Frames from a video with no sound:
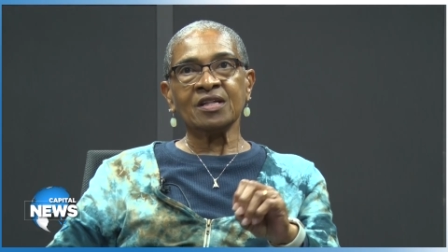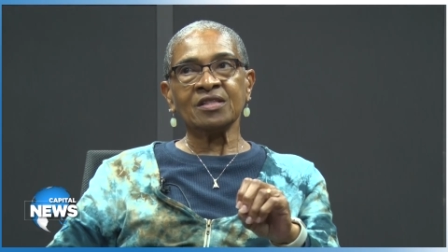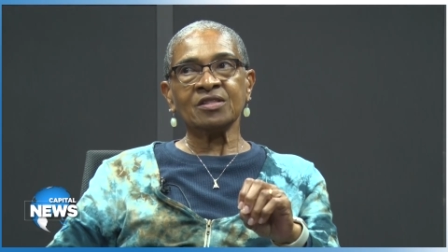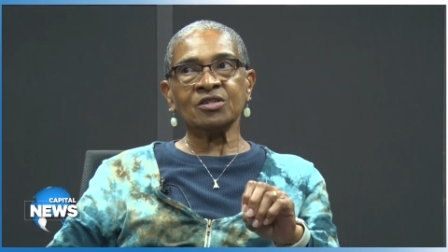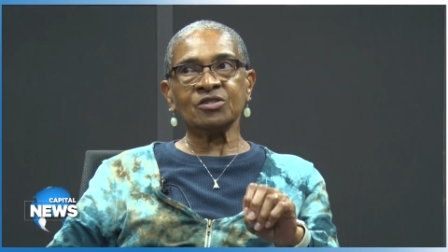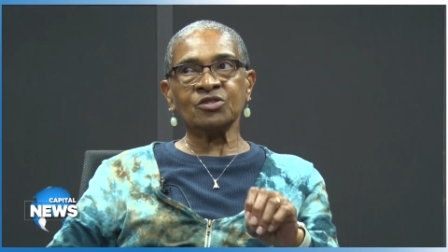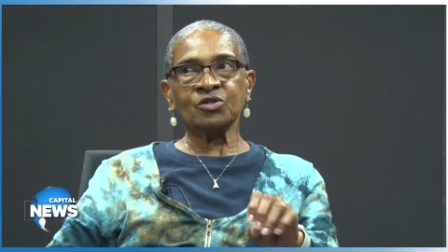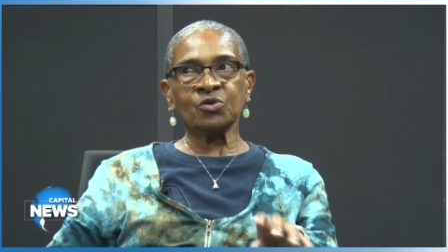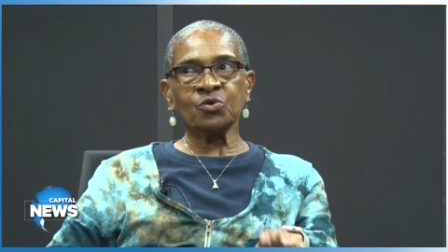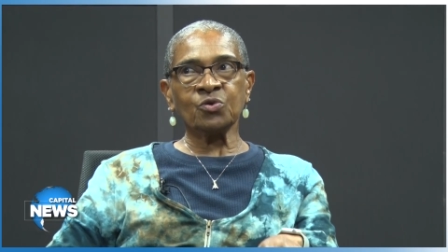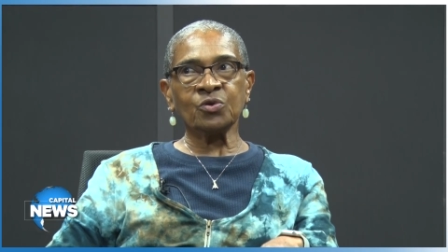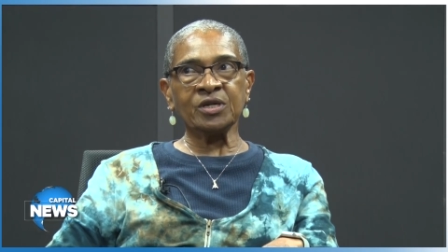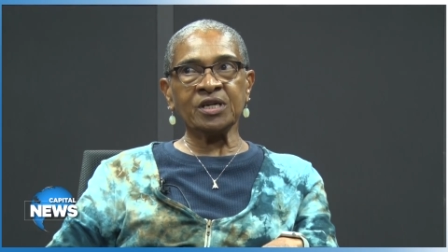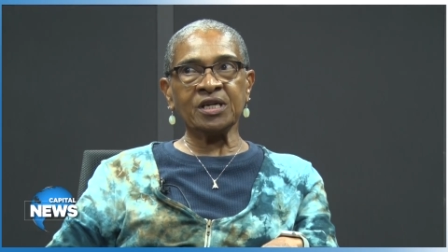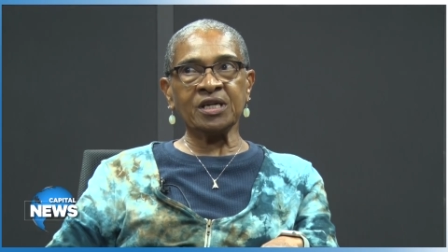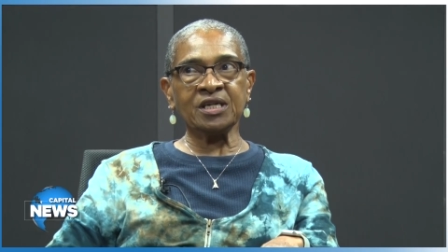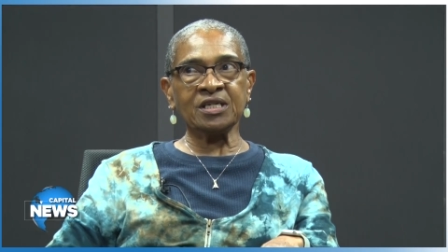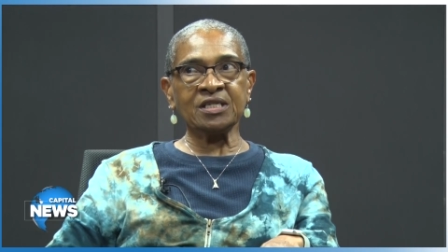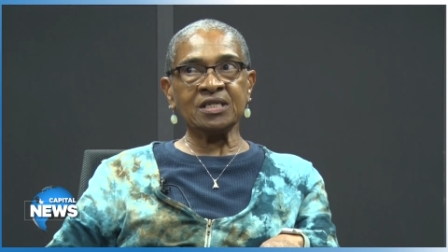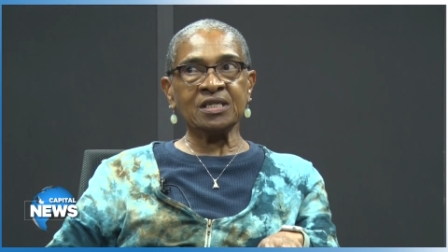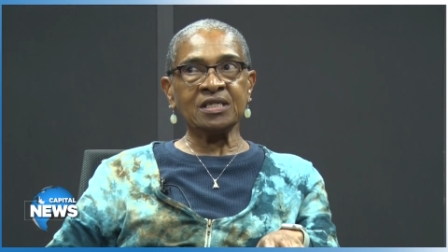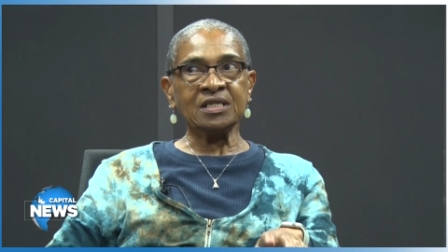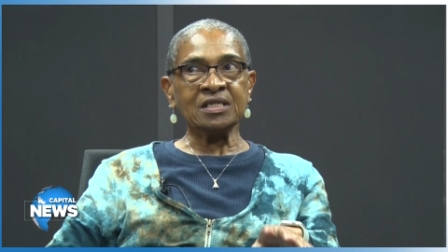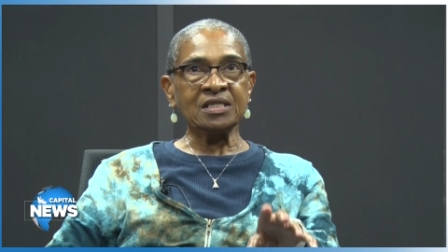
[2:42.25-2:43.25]
The
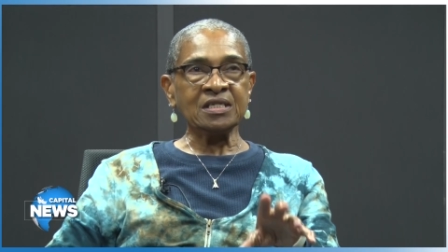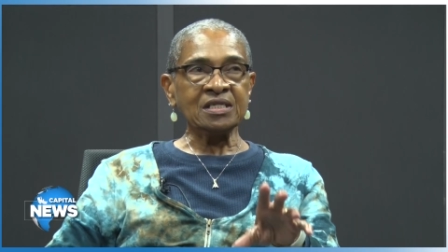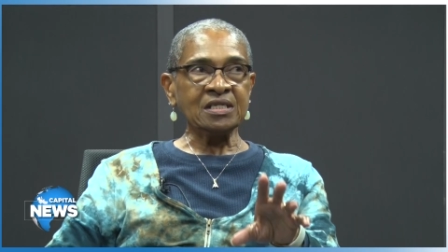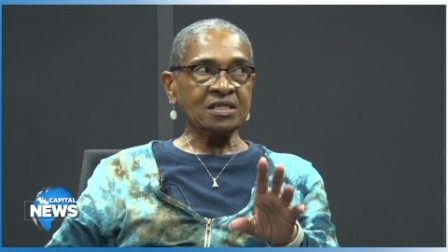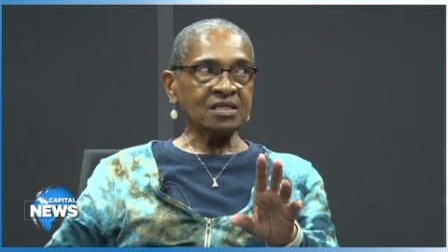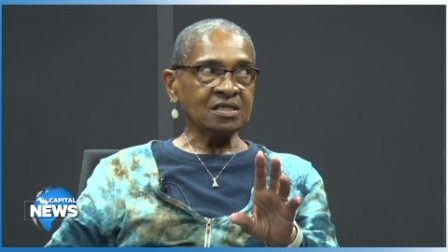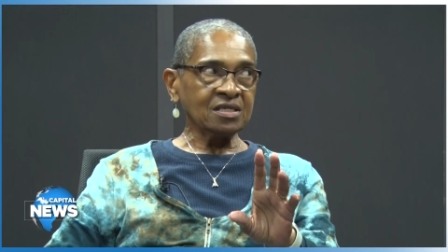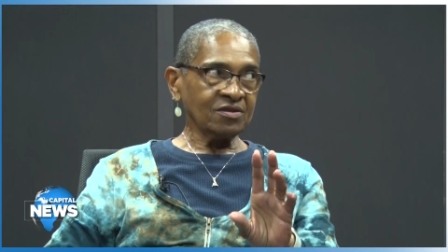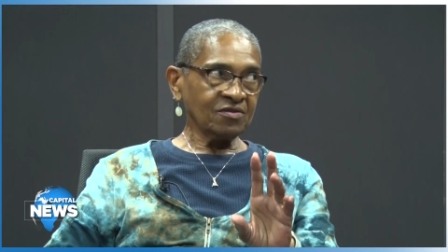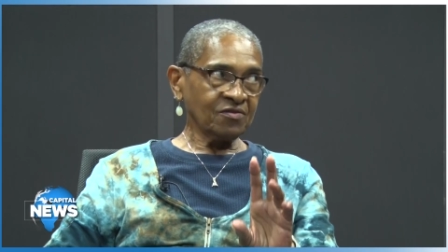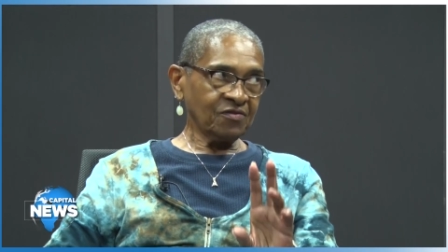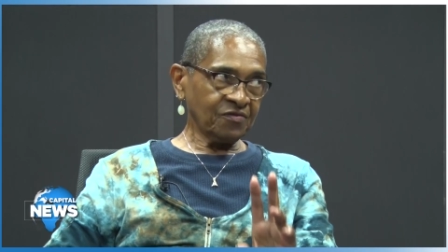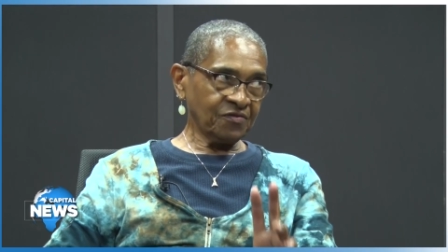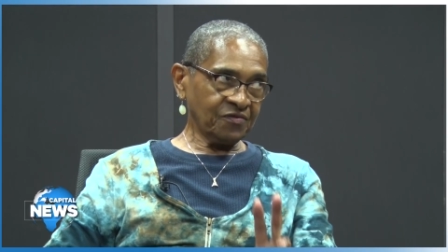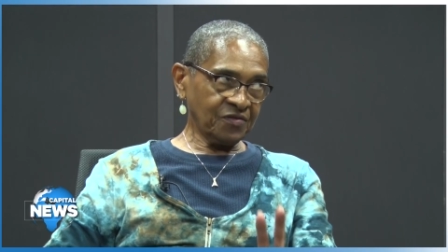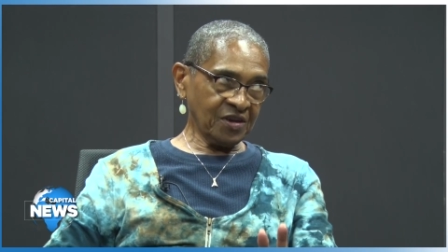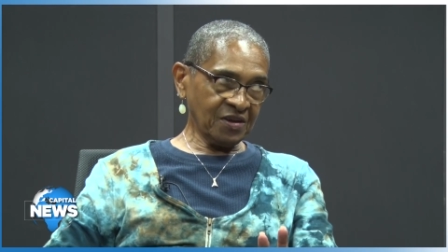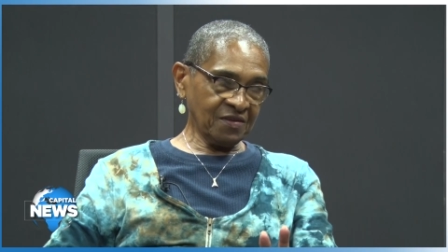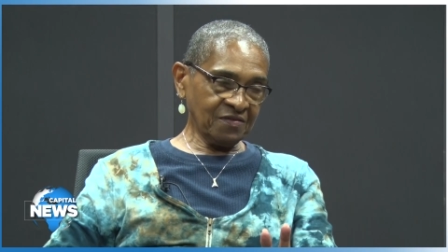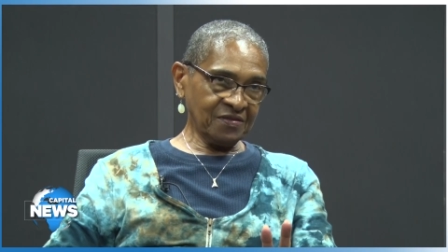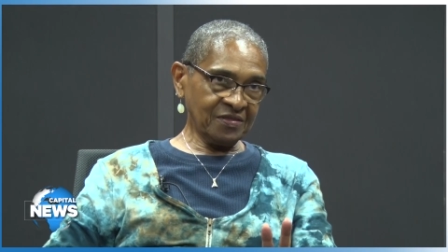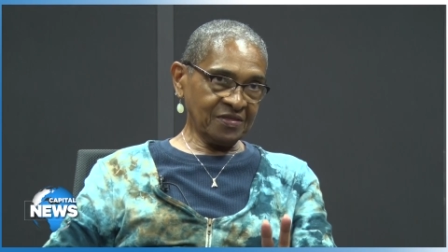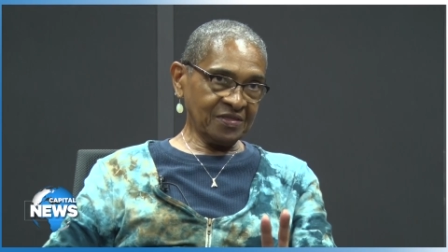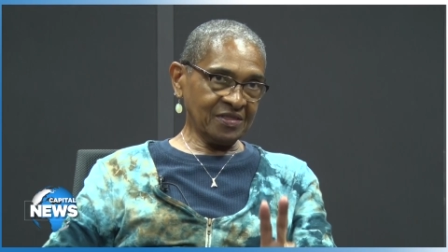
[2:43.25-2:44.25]
25th
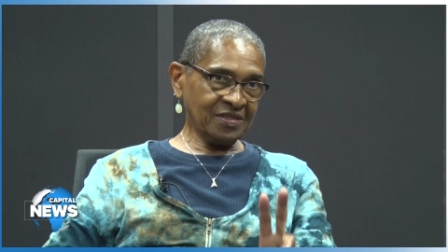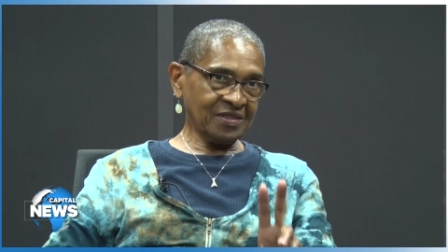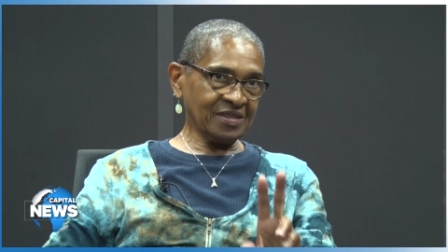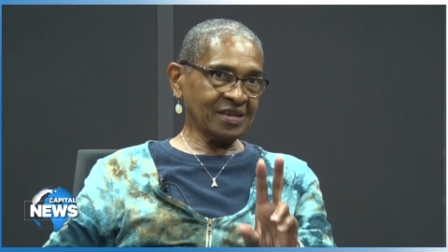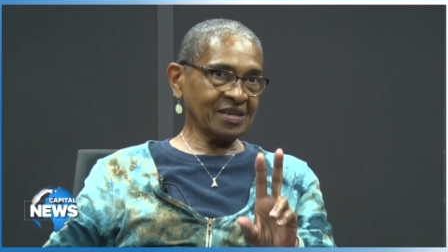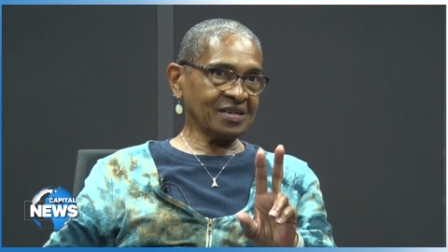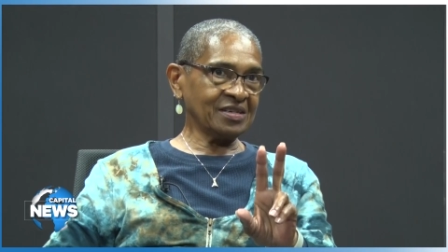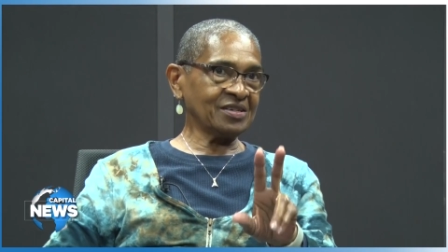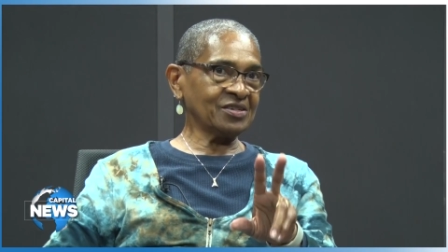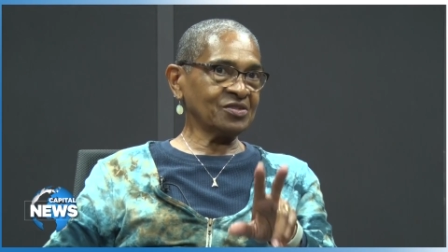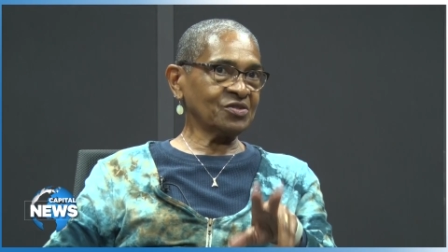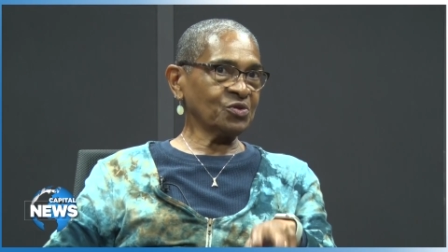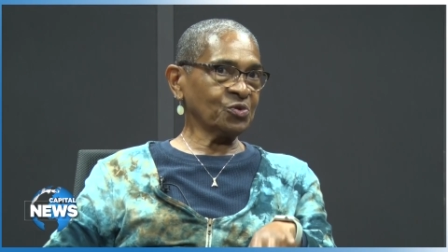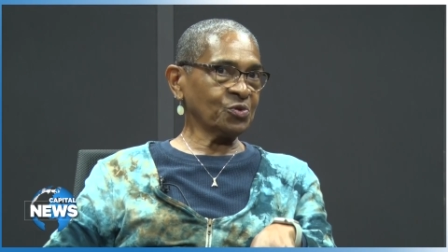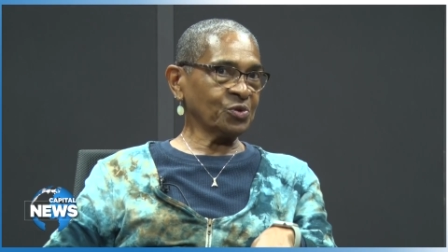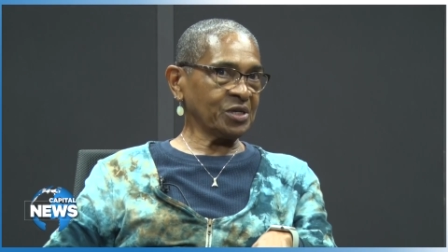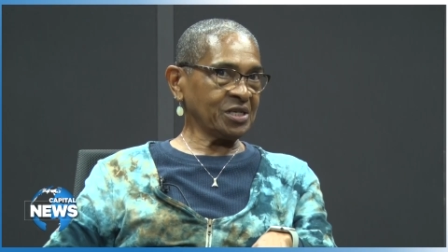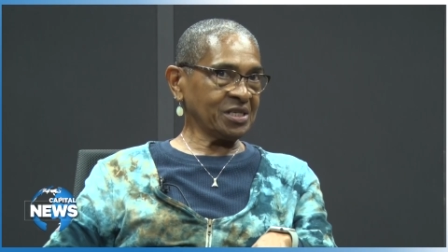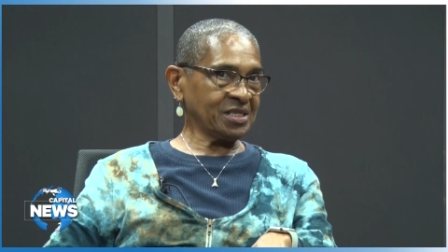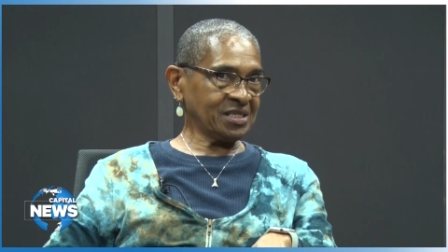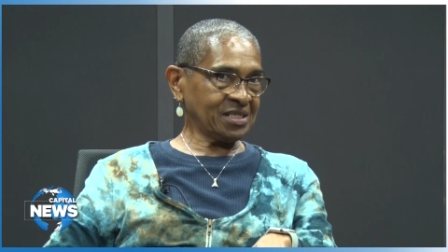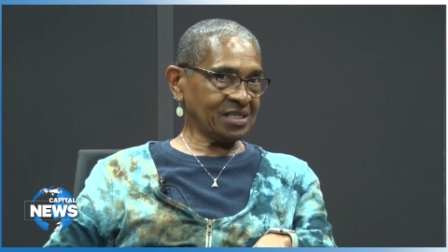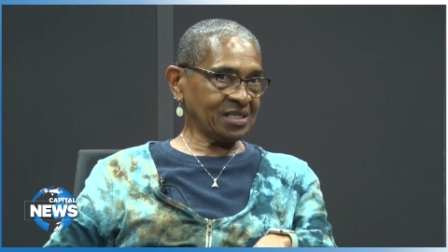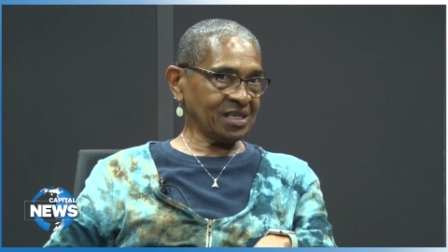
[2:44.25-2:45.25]
and the
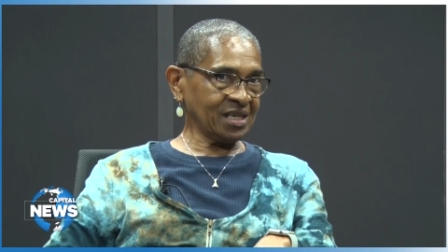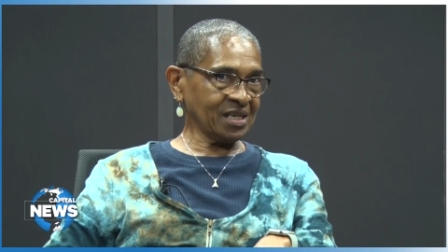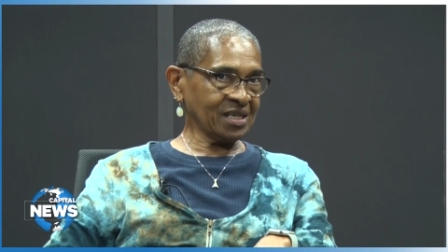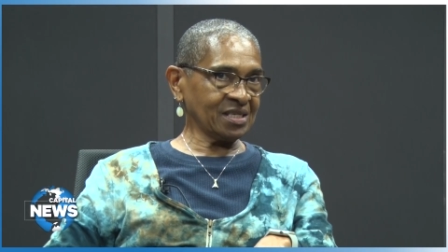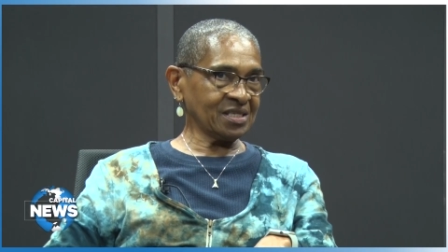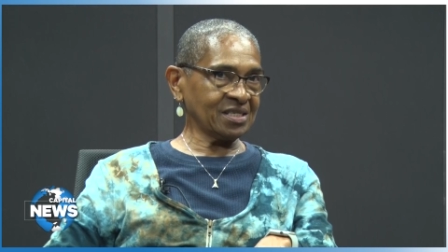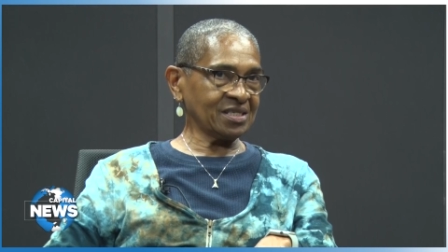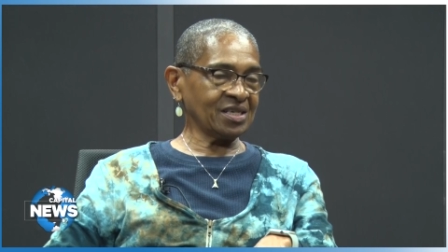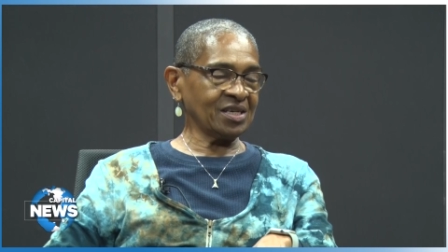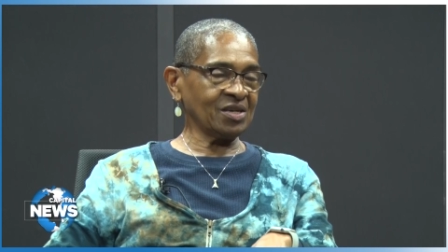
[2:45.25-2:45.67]
26th,